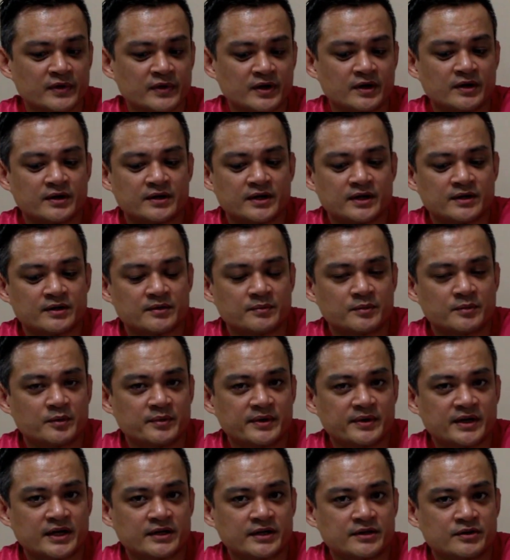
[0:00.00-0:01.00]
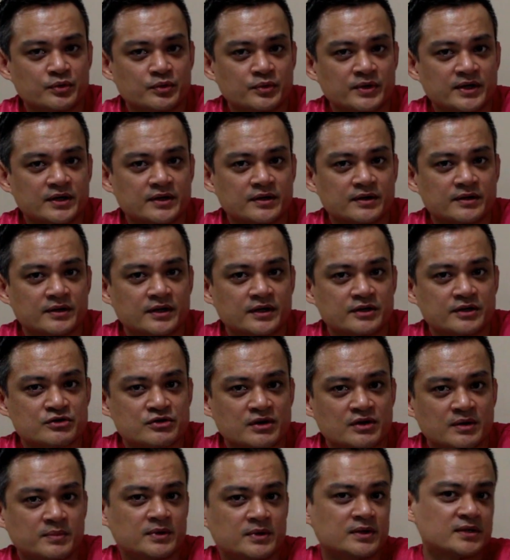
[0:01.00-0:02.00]
Again, the moment I tweak the
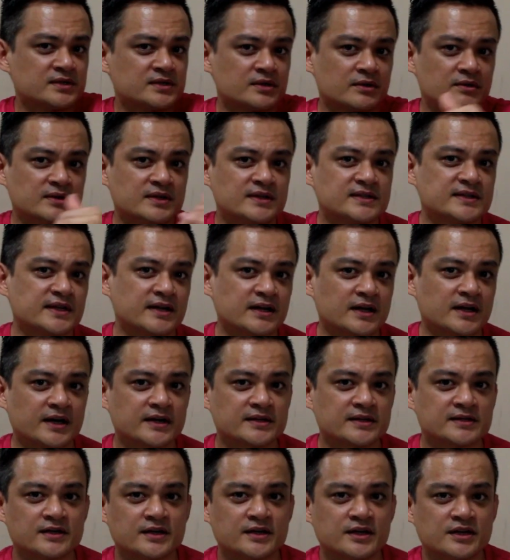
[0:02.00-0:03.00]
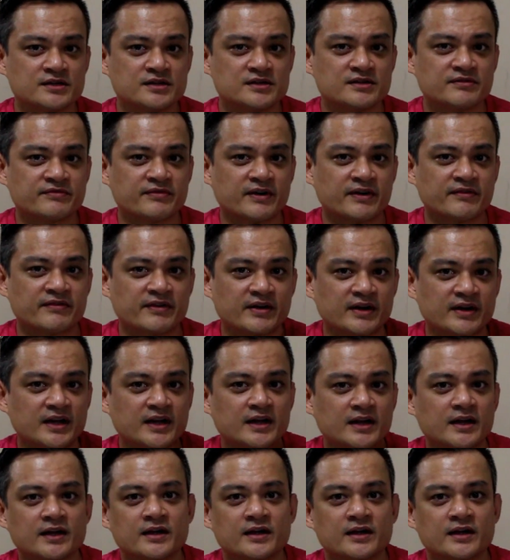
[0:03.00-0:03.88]
trebles on the Sennheiser HD598,